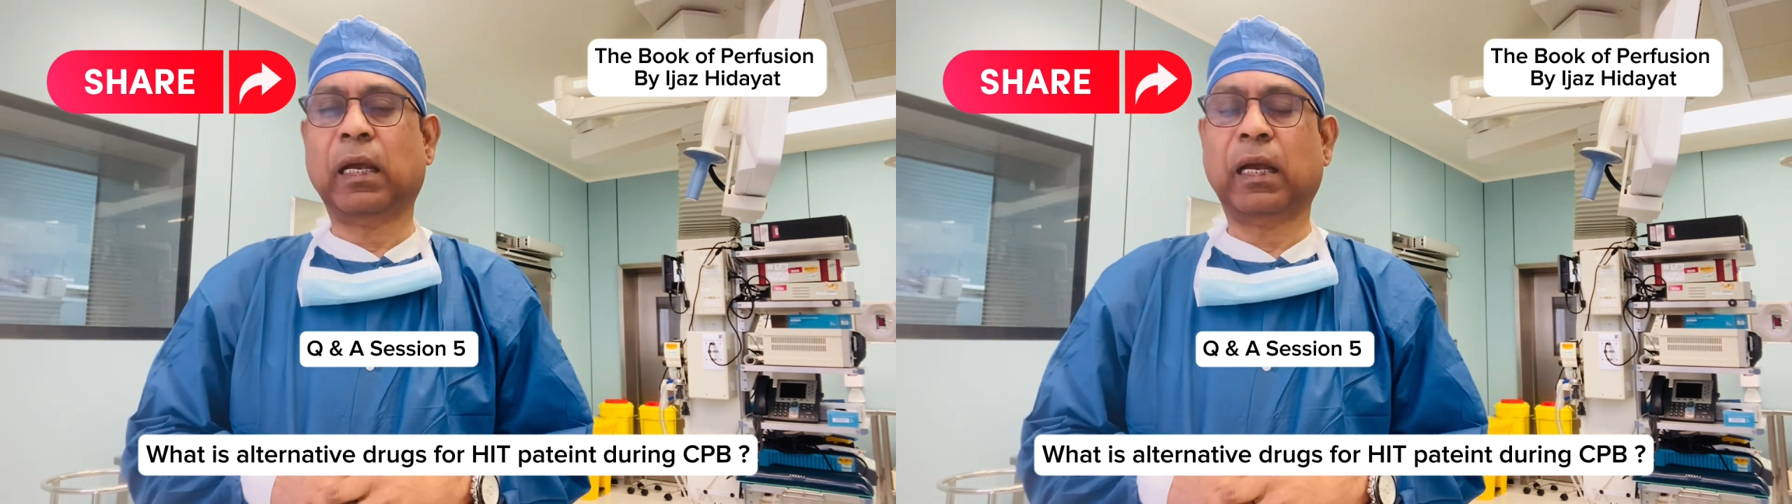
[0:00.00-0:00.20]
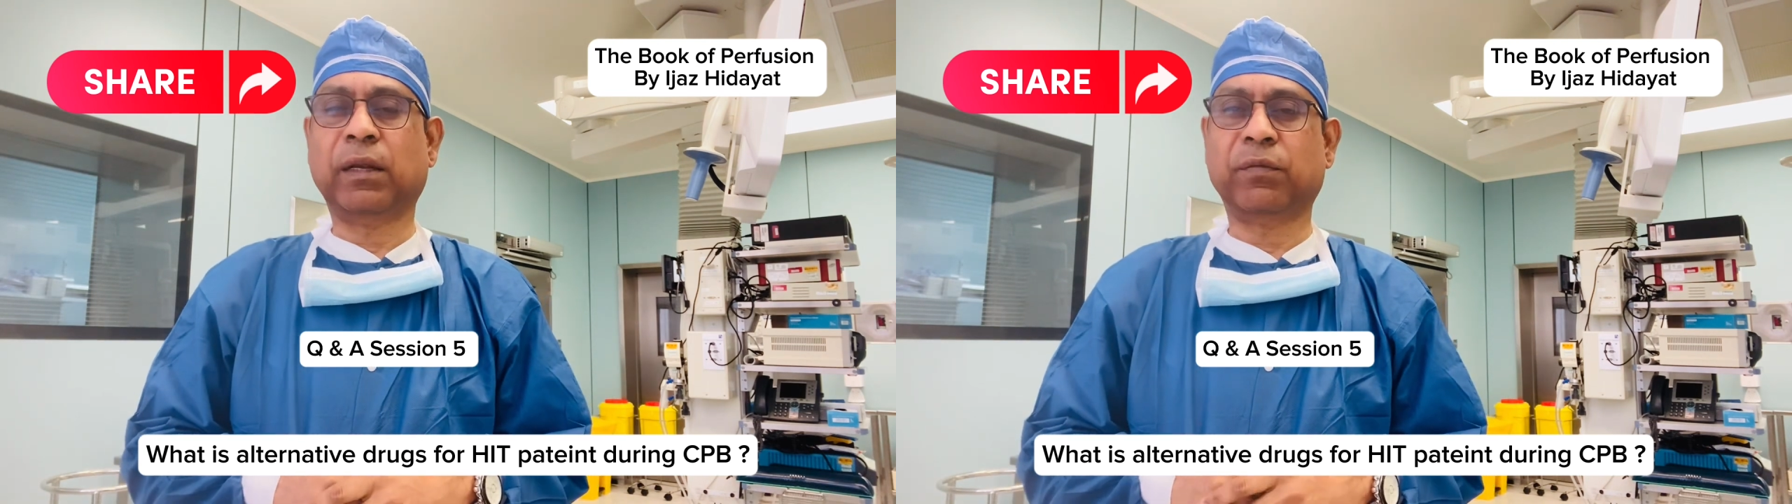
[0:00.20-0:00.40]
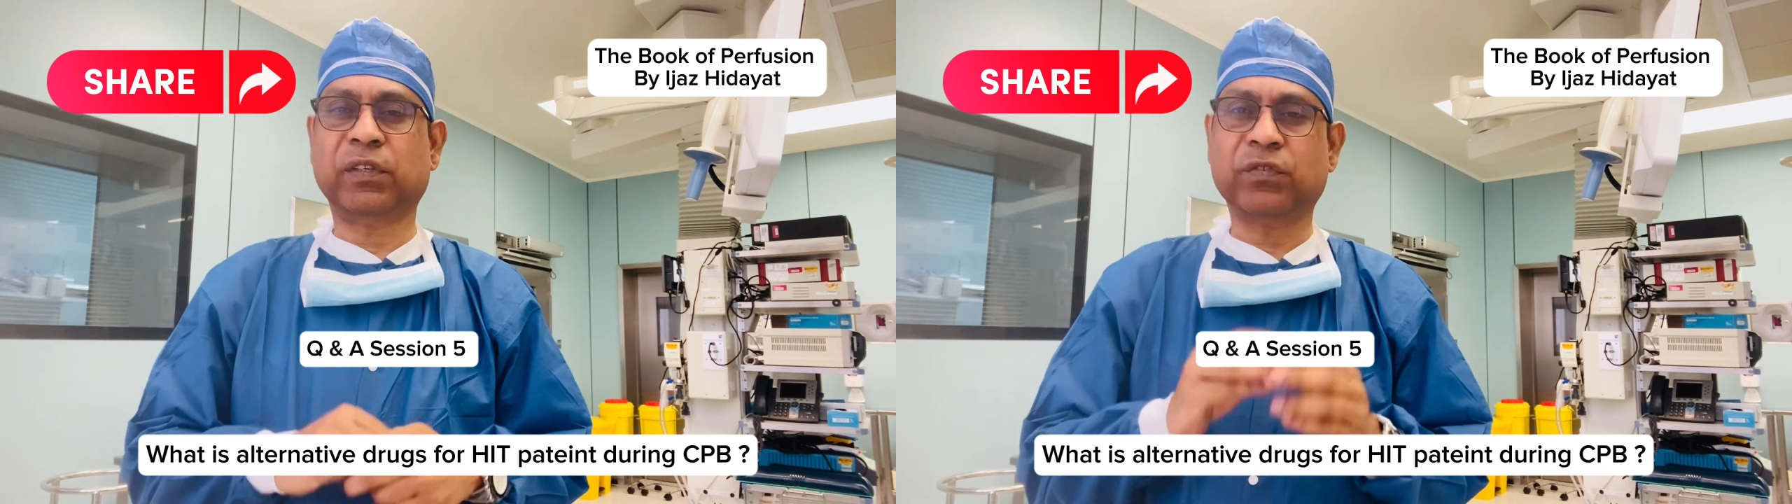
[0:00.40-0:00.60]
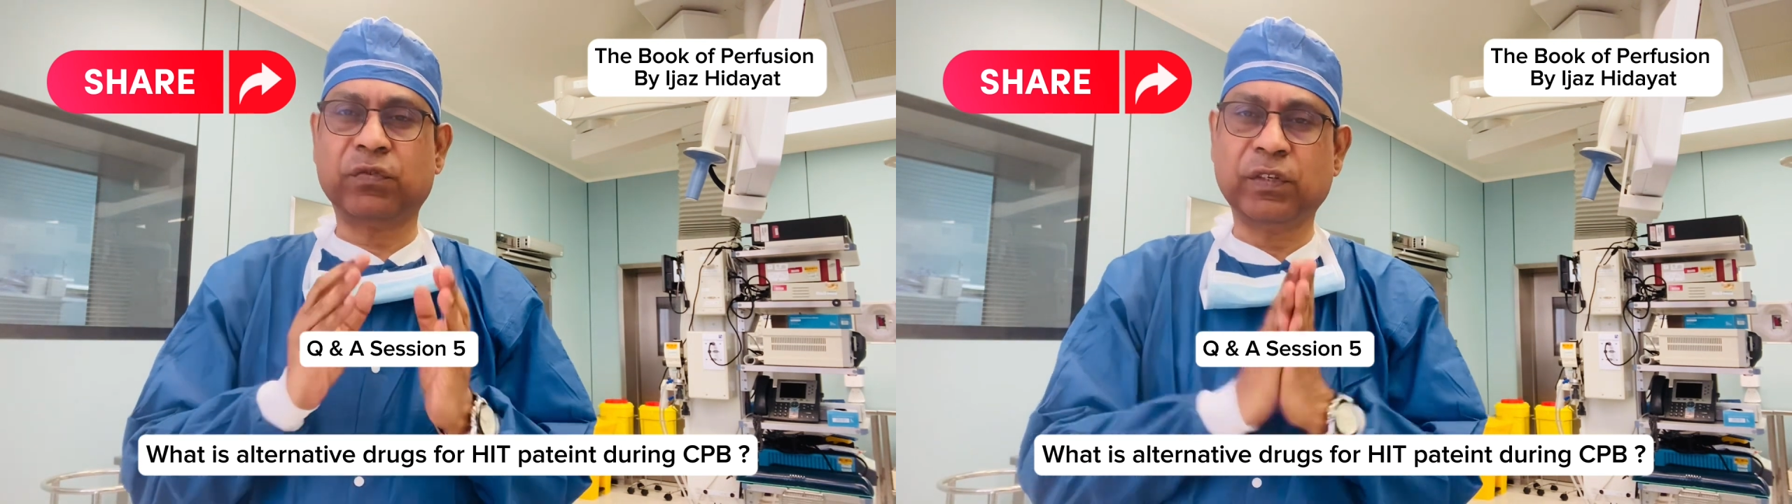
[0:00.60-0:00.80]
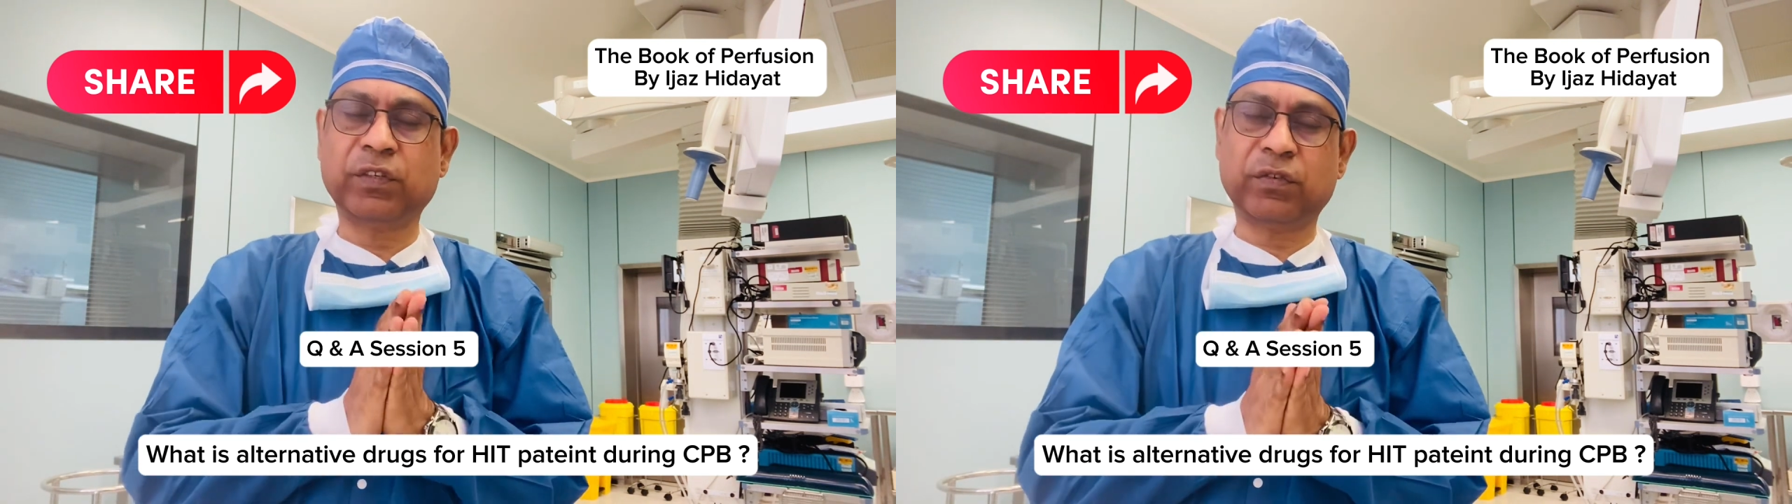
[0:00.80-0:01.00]
and we
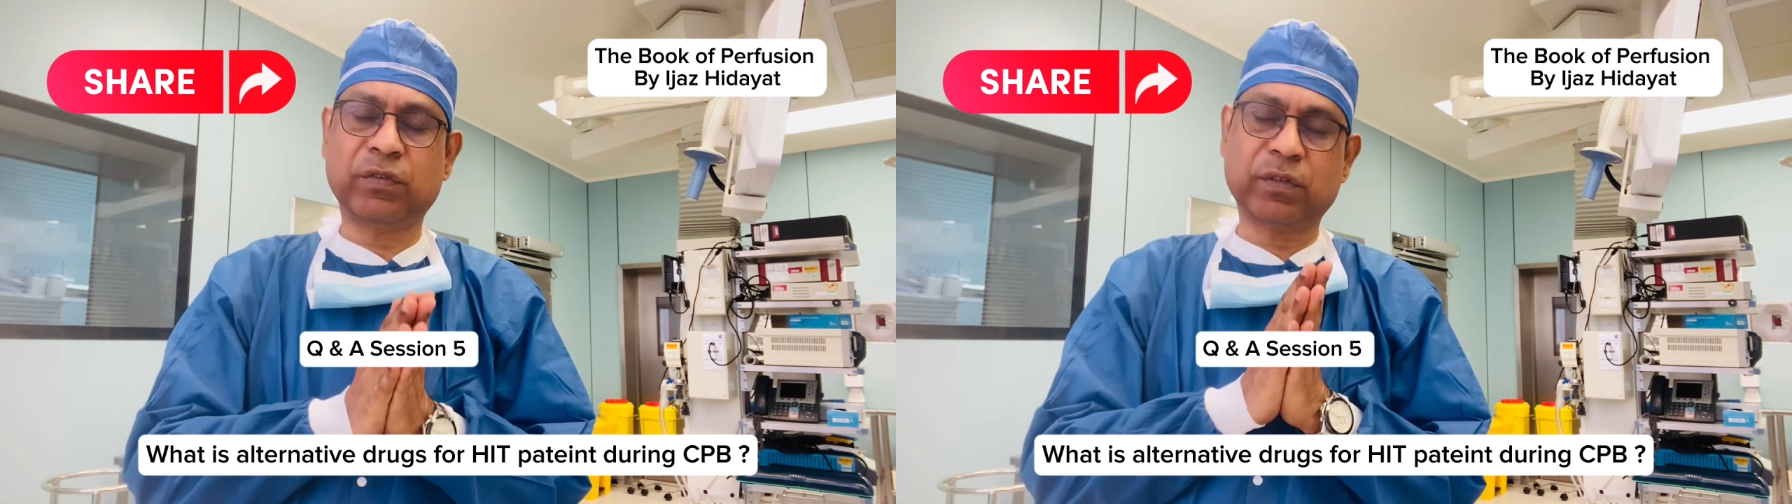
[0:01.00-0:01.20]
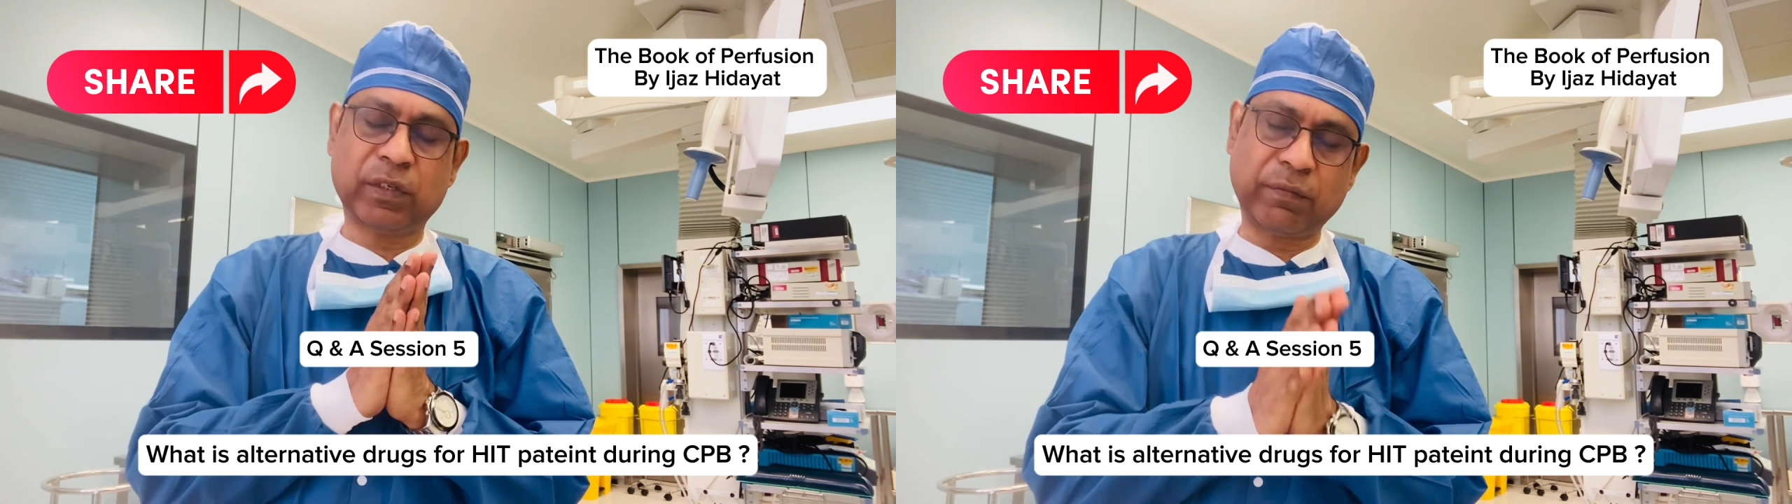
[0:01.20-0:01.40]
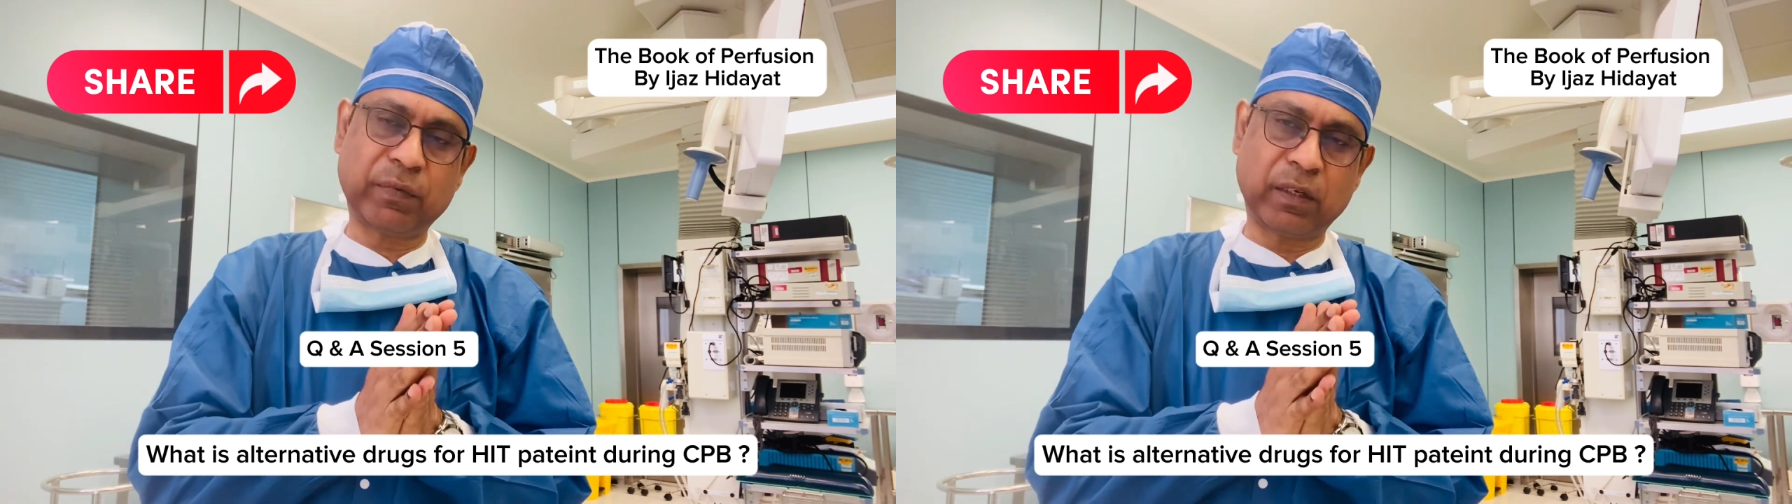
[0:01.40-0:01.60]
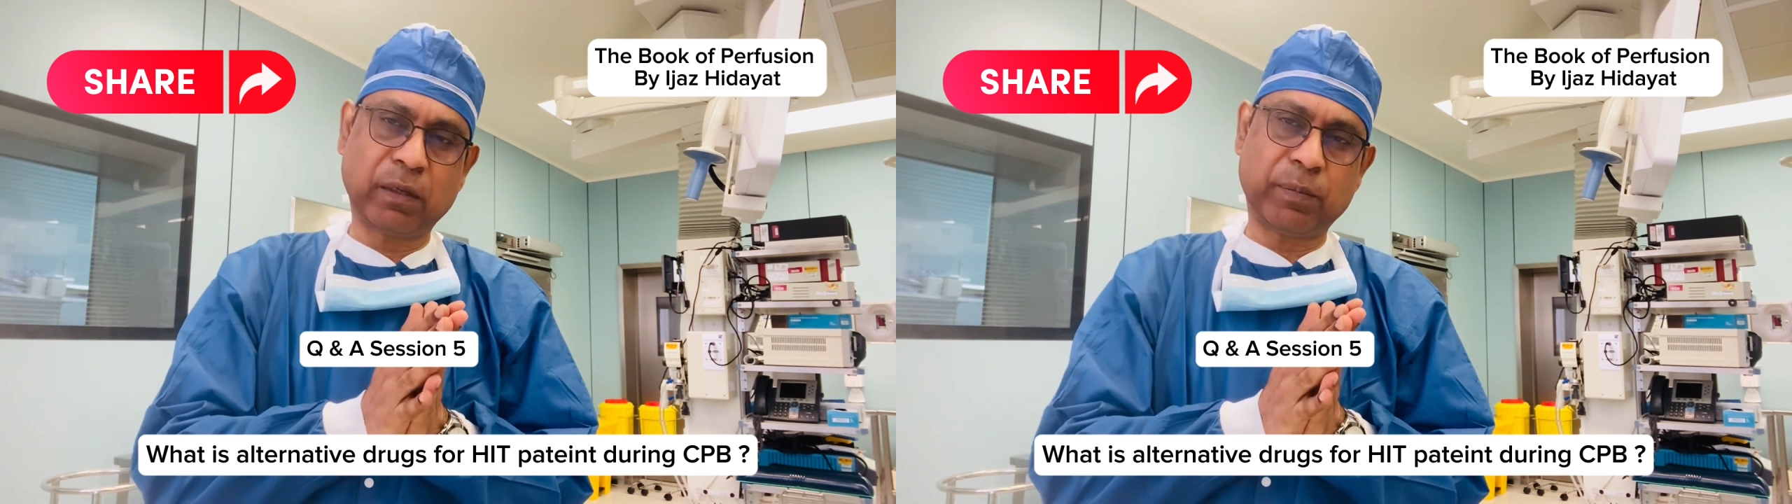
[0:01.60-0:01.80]
shifted the